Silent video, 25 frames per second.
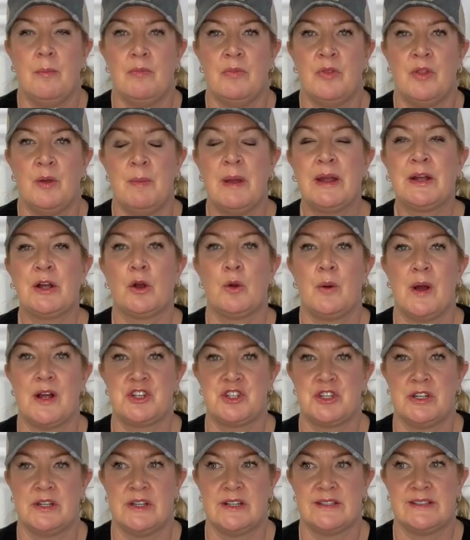The bigger
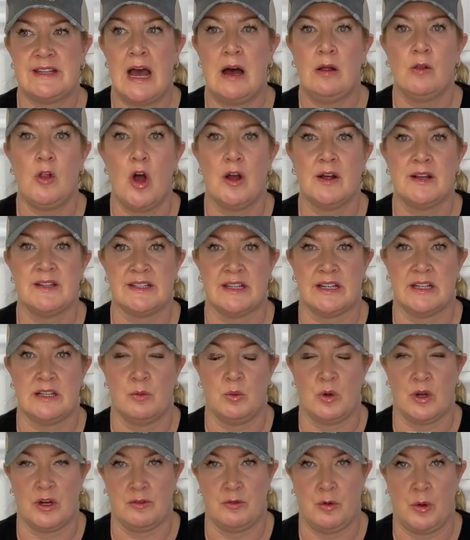question is, how long is it going to
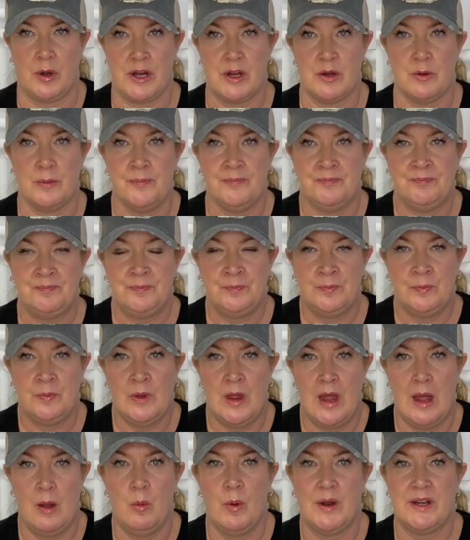work for you?
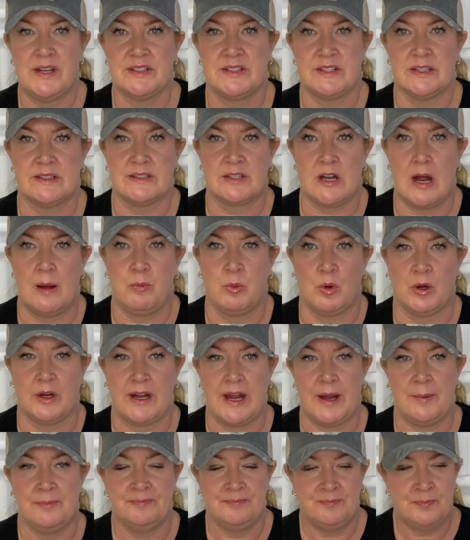And when does it stop
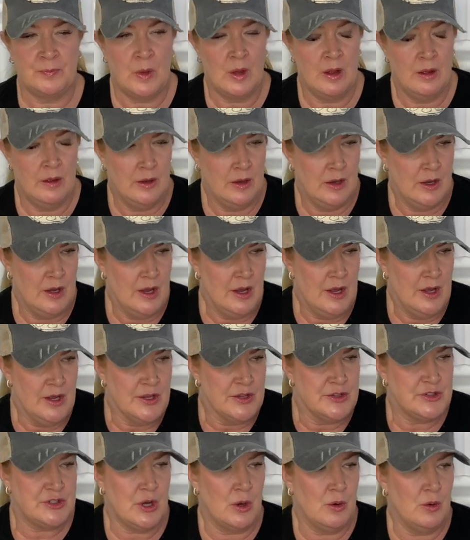working?
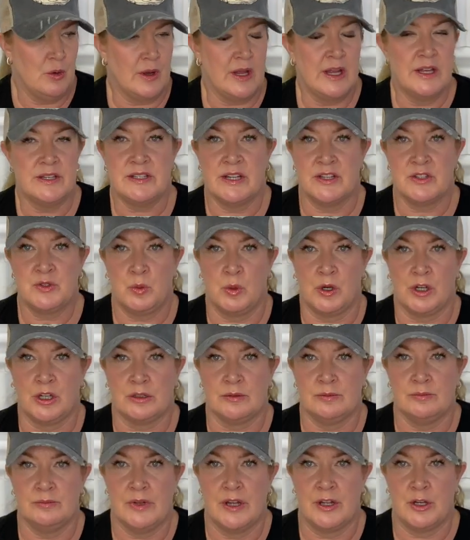So it does
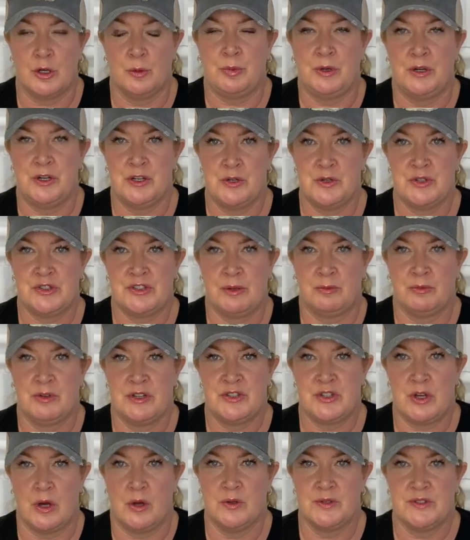work. It'll produce some
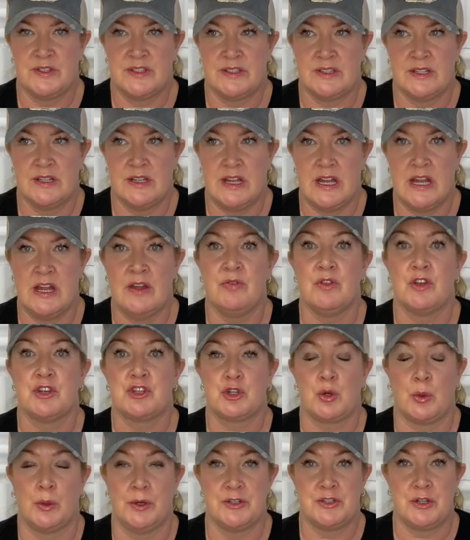results in the
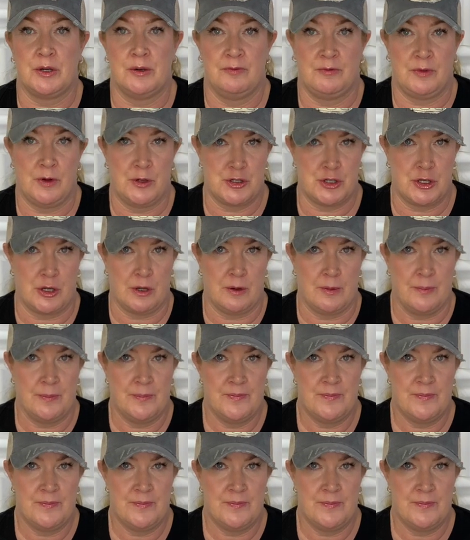short term for sure.